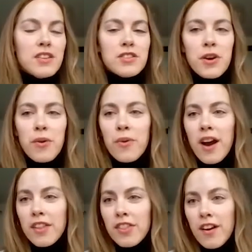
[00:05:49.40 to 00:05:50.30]
So
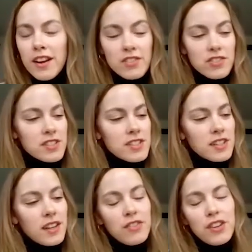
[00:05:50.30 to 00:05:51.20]
I thought just to
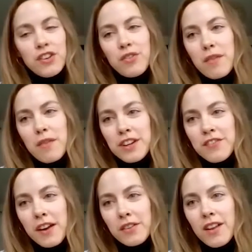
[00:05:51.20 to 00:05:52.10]
give you a
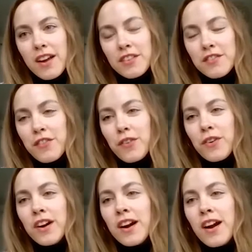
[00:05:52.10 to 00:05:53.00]
brief outline
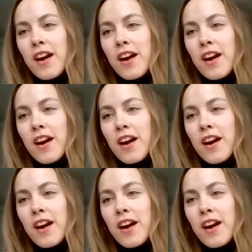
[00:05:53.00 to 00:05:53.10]
for